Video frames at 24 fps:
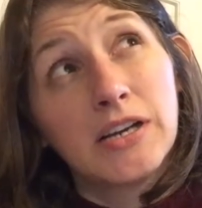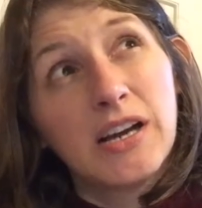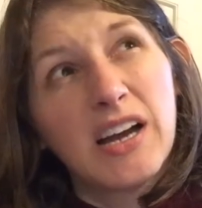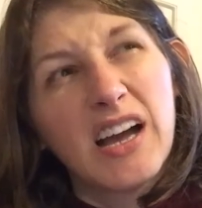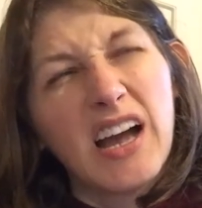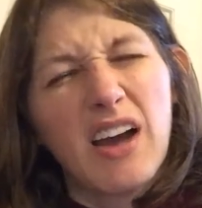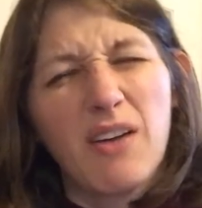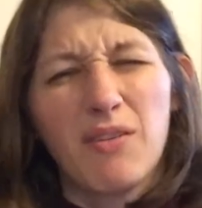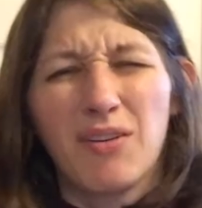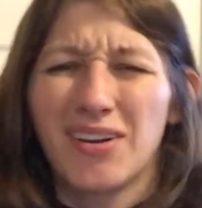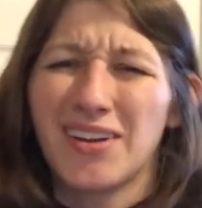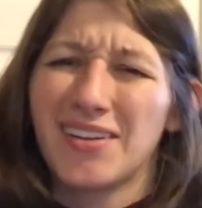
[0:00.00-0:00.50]

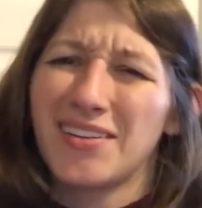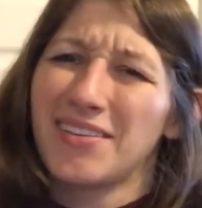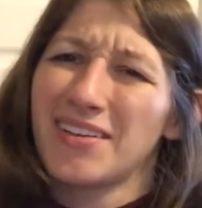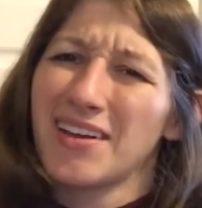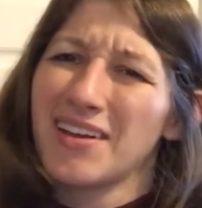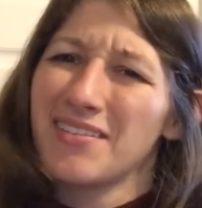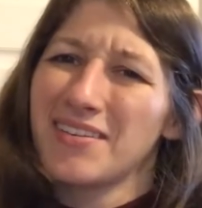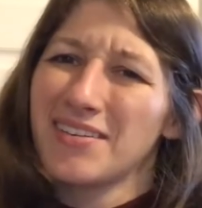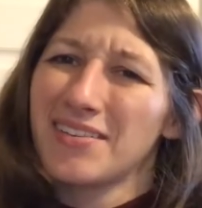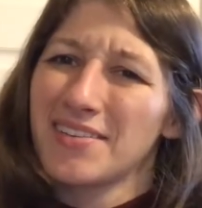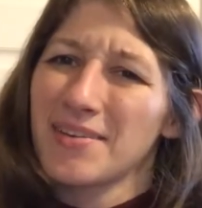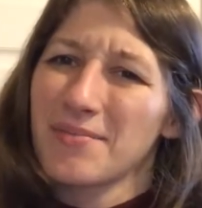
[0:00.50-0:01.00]
I want to say
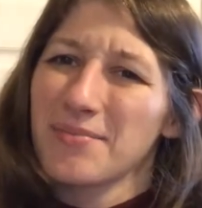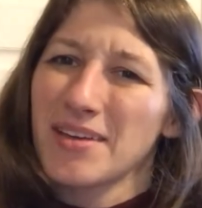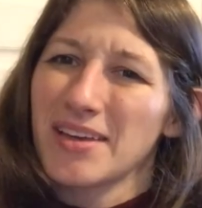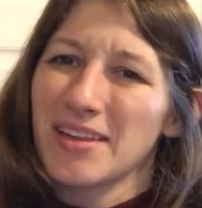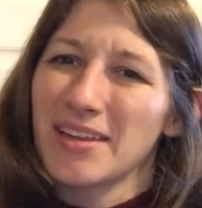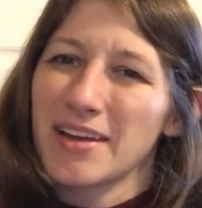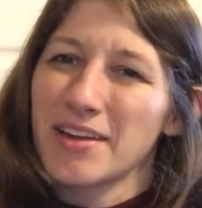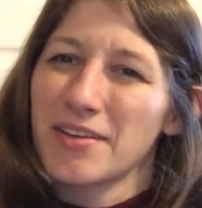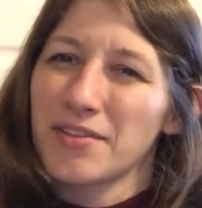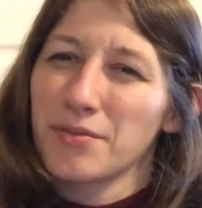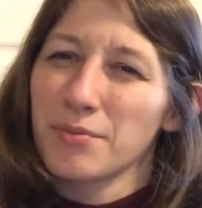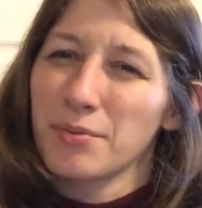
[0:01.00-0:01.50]
it was something
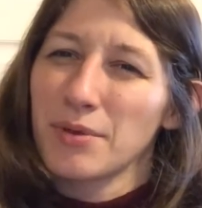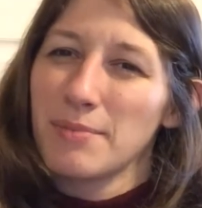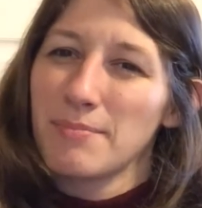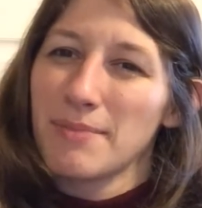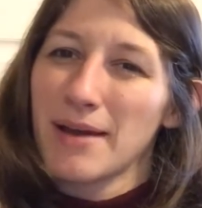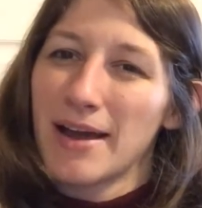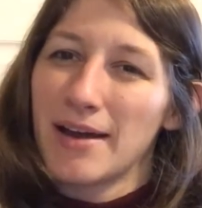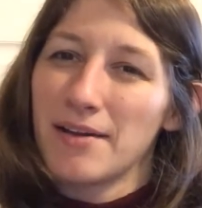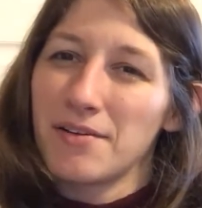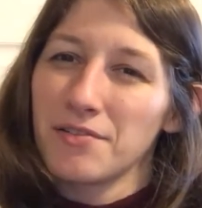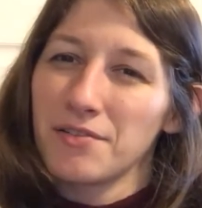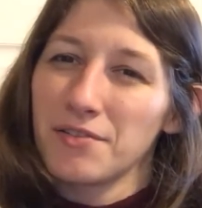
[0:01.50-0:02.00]
like three
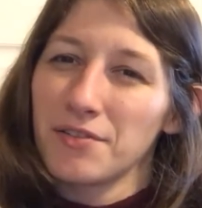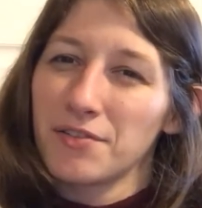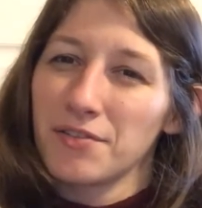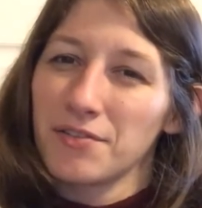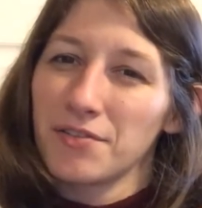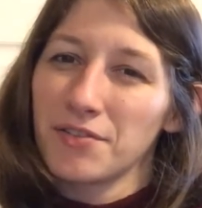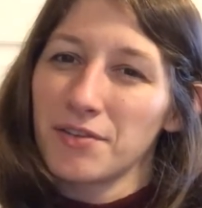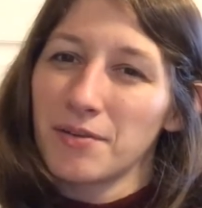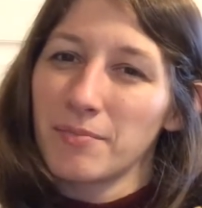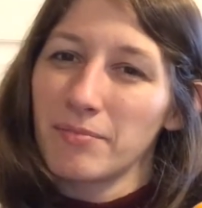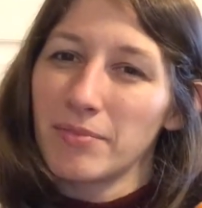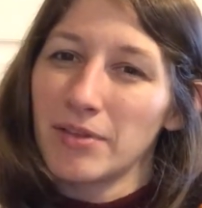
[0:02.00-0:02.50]
pounds or
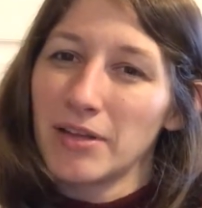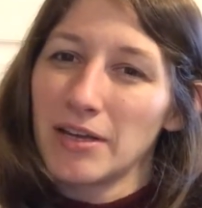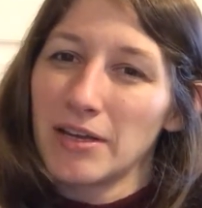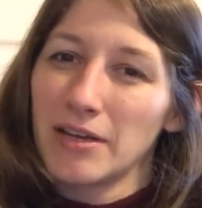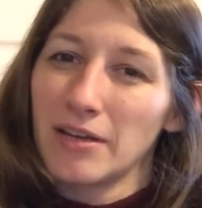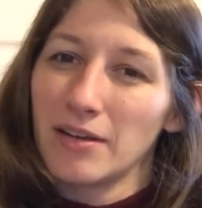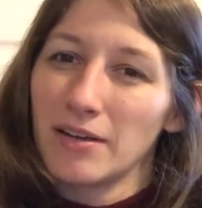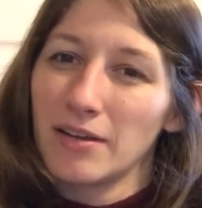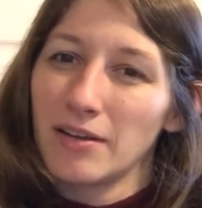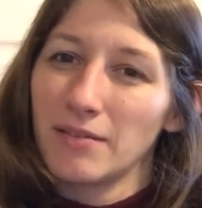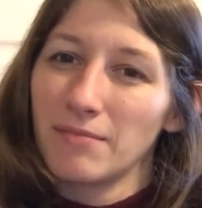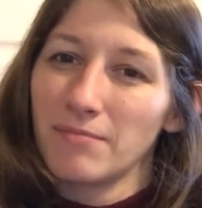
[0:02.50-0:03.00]

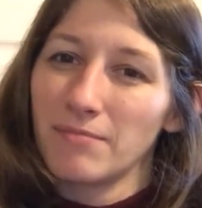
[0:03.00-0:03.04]
something.